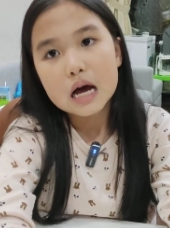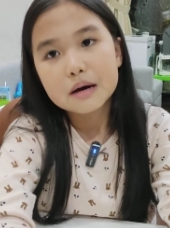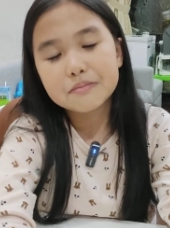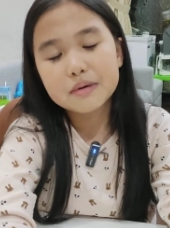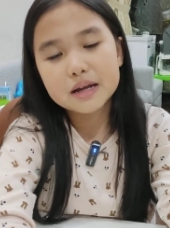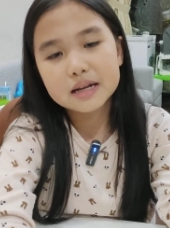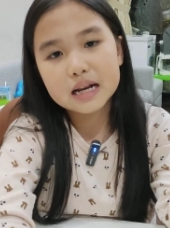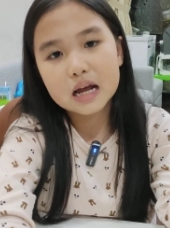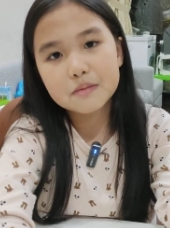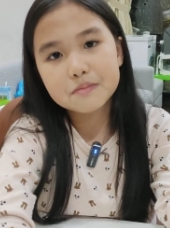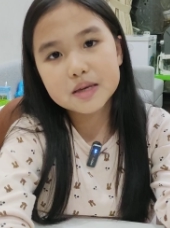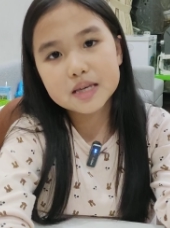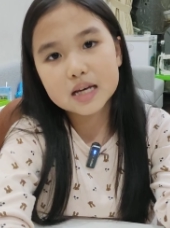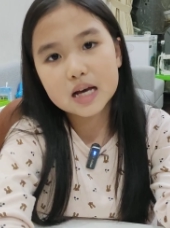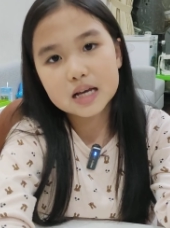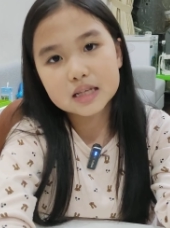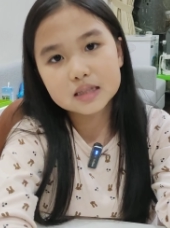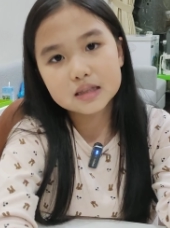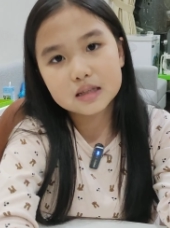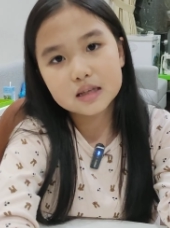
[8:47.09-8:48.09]
but not
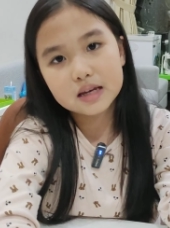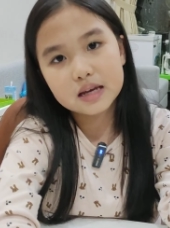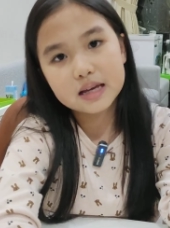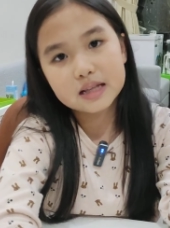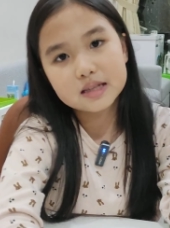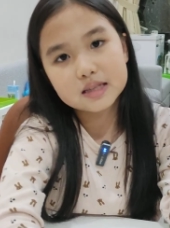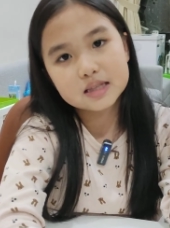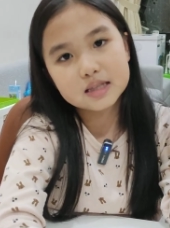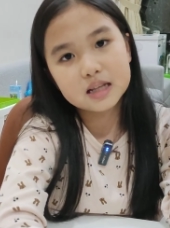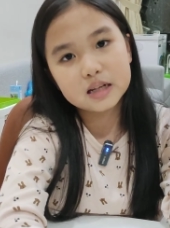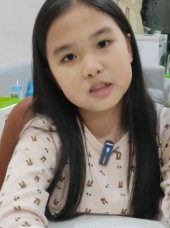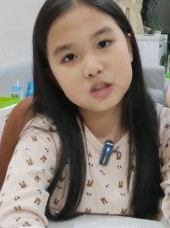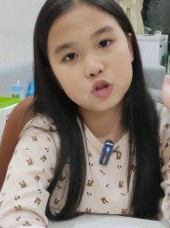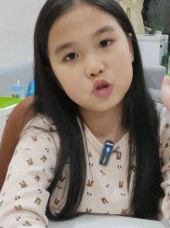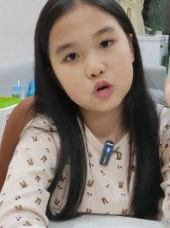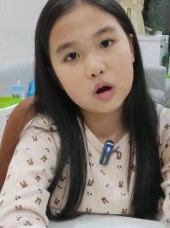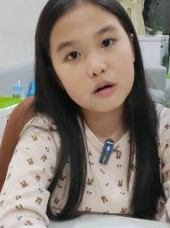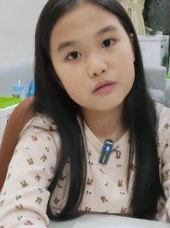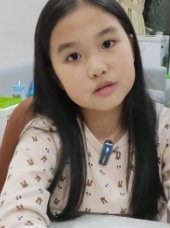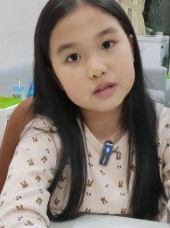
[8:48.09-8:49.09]
because it's the
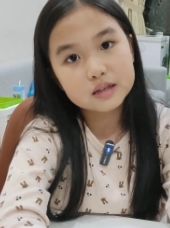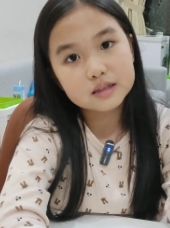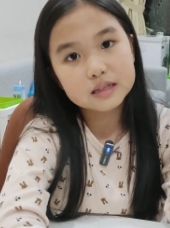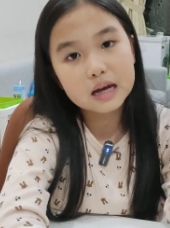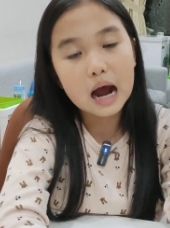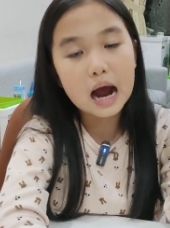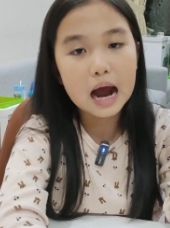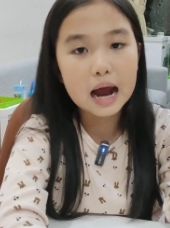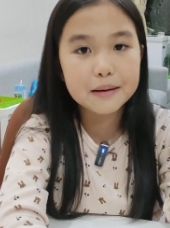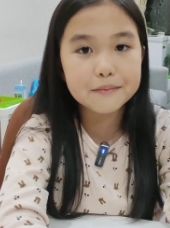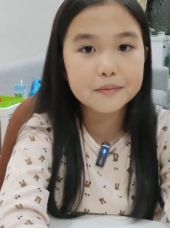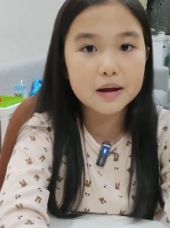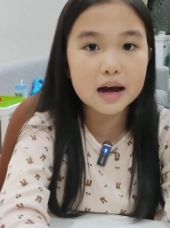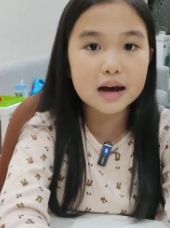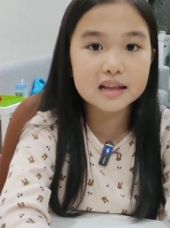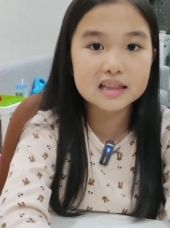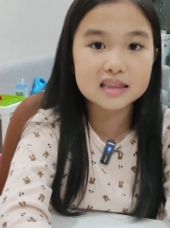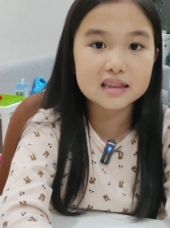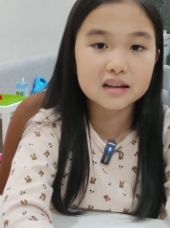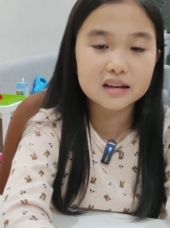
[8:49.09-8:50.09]
drought time
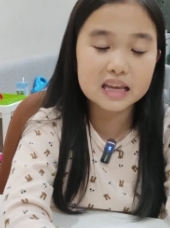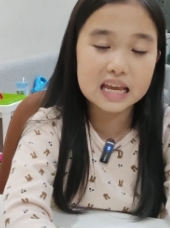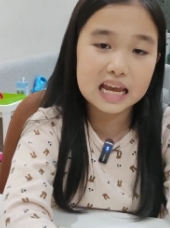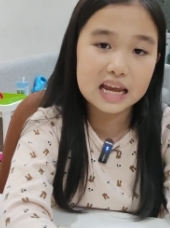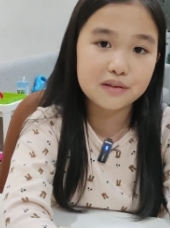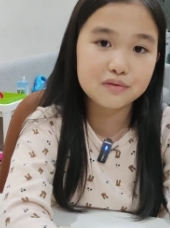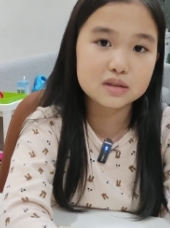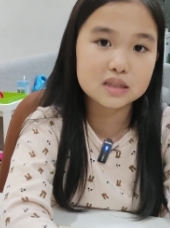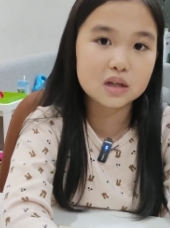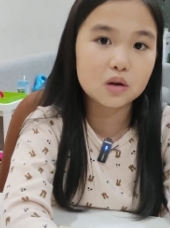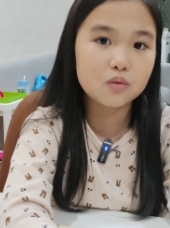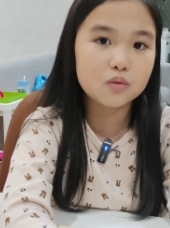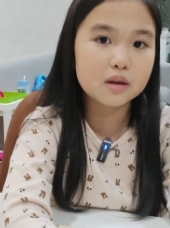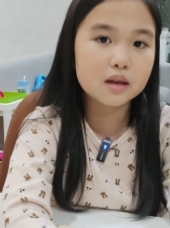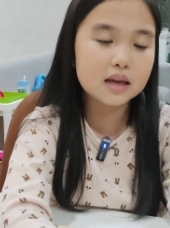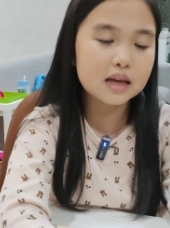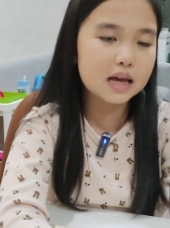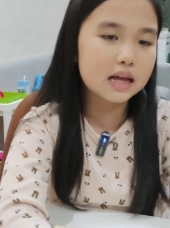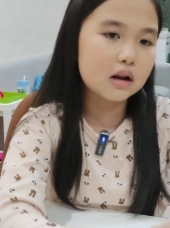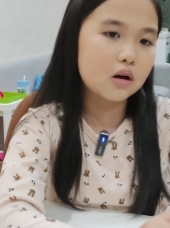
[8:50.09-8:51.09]
at the cave, so
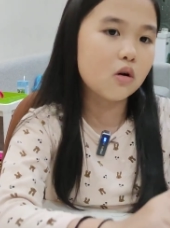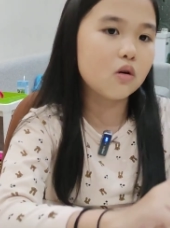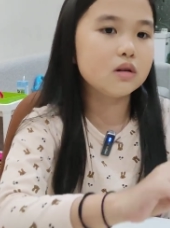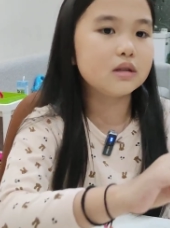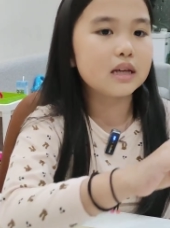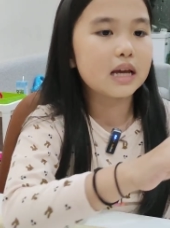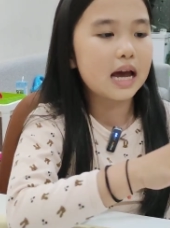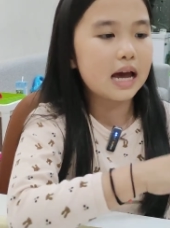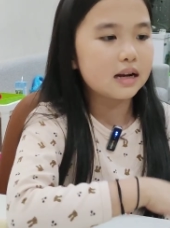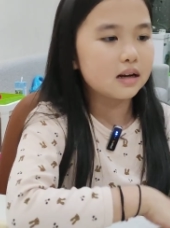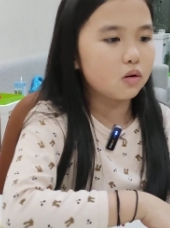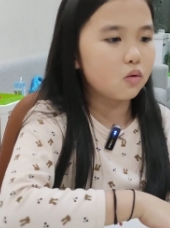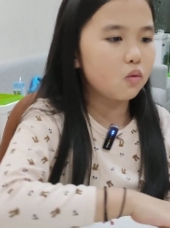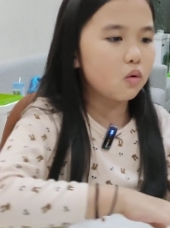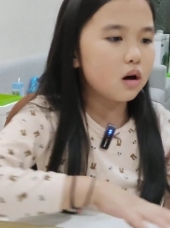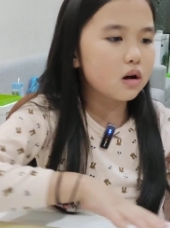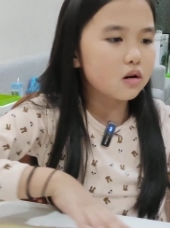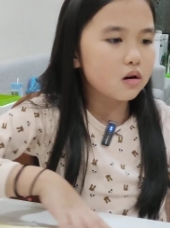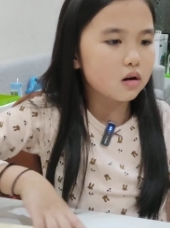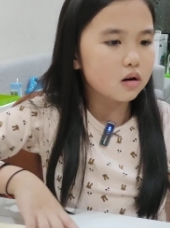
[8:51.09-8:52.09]
it only had a
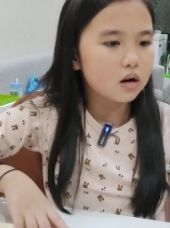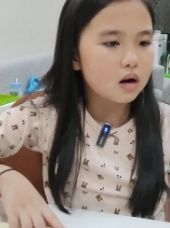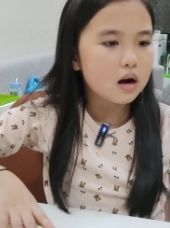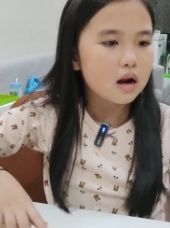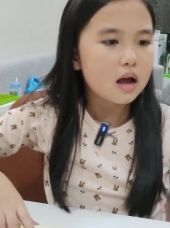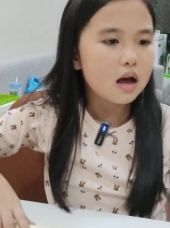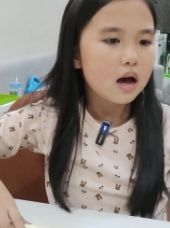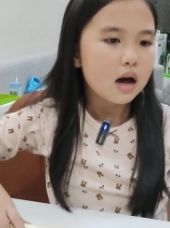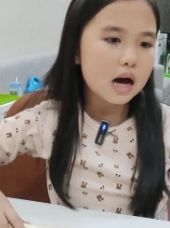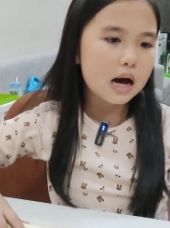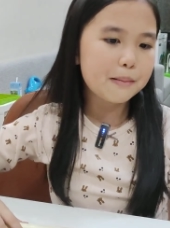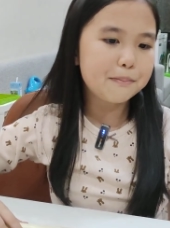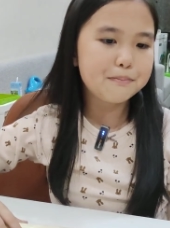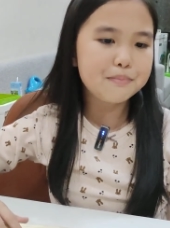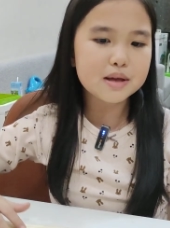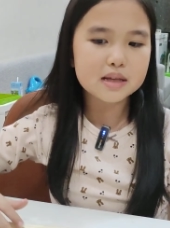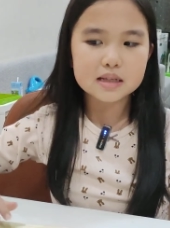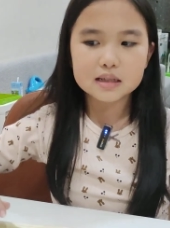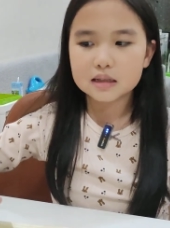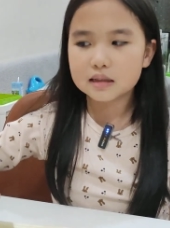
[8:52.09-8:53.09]
water a
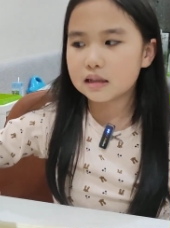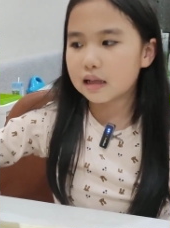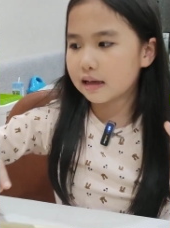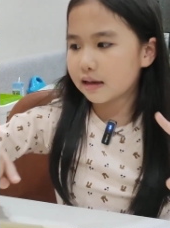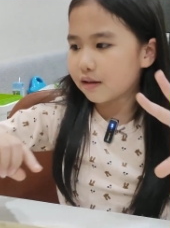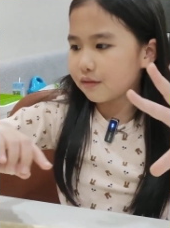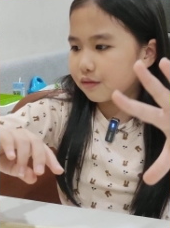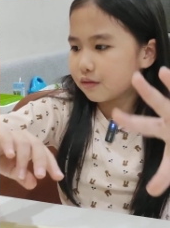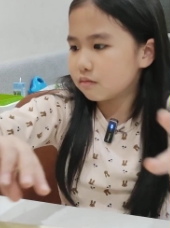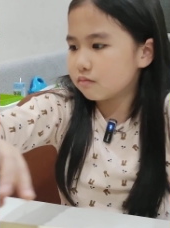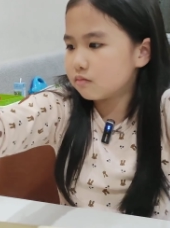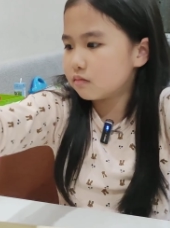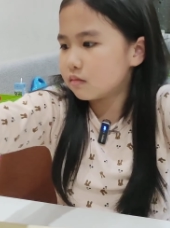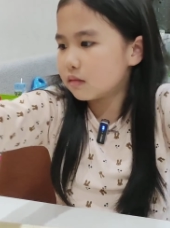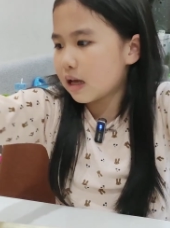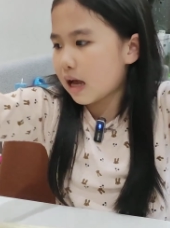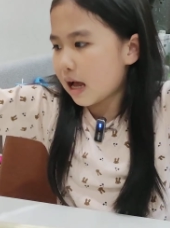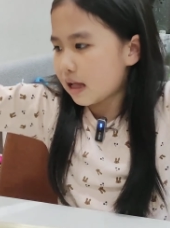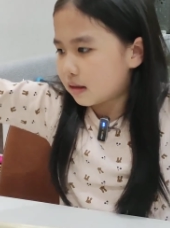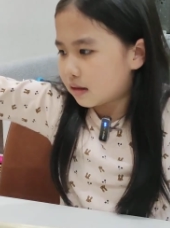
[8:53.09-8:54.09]
bit like
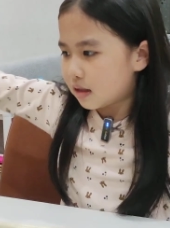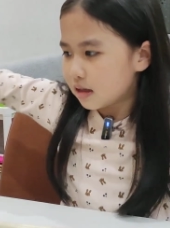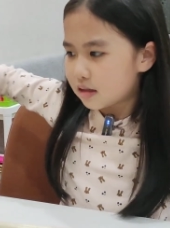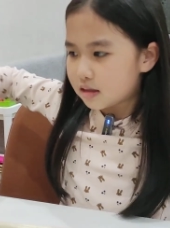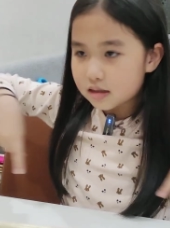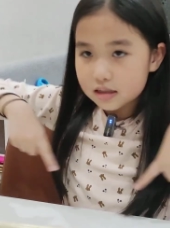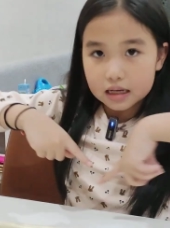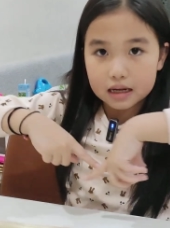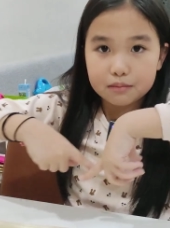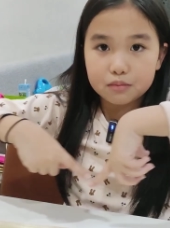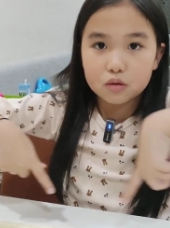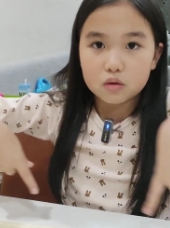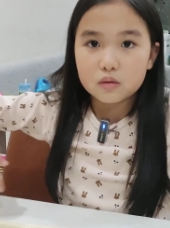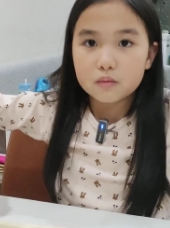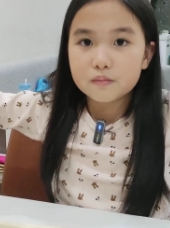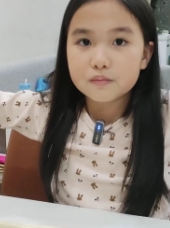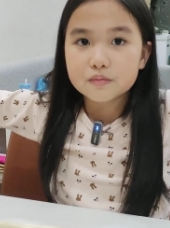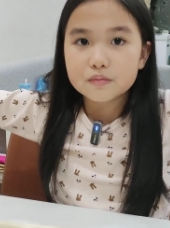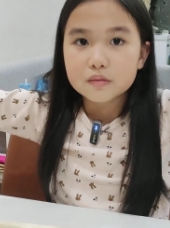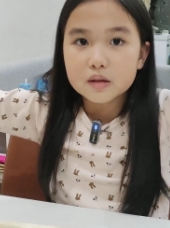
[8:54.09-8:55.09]
at this
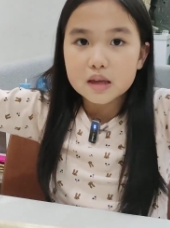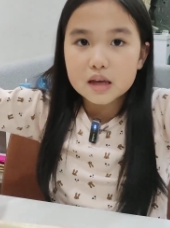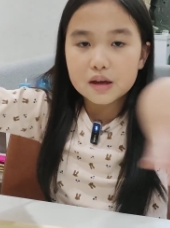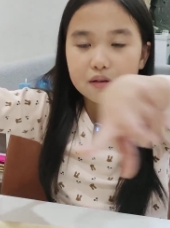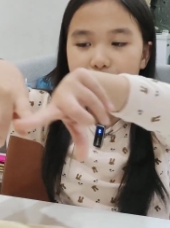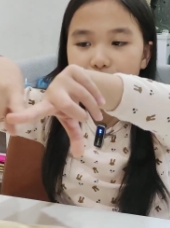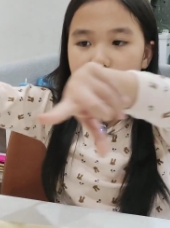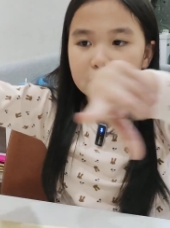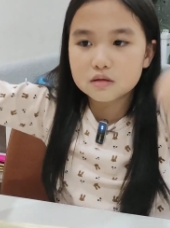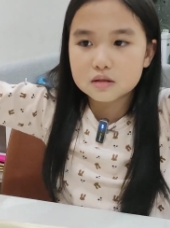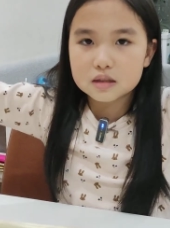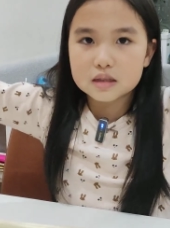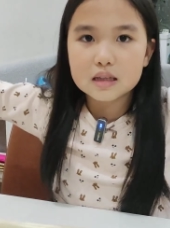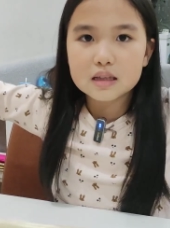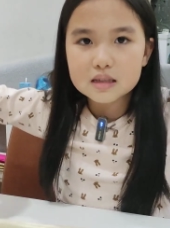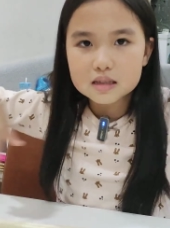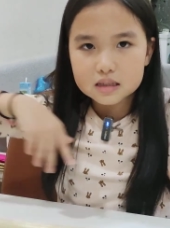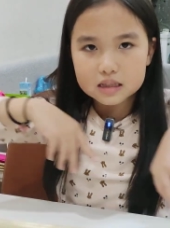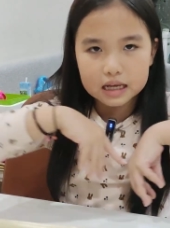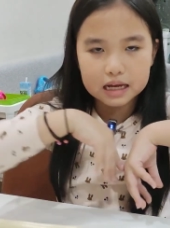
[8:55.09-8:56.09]
table. It fills
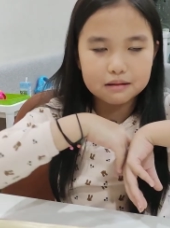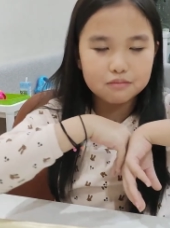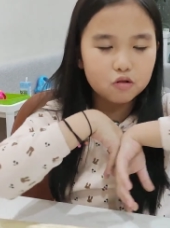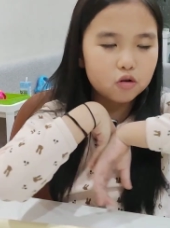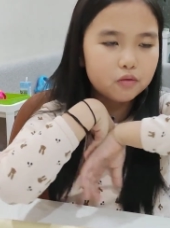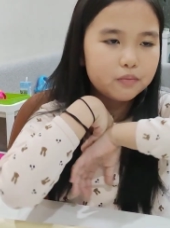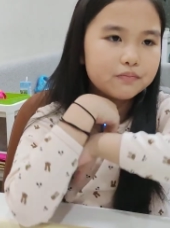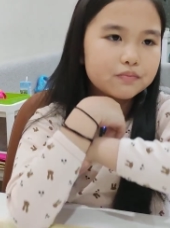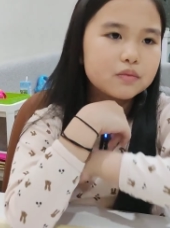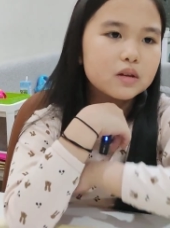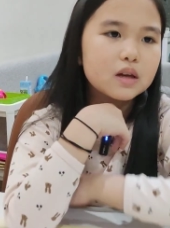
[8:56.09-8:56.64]
this table.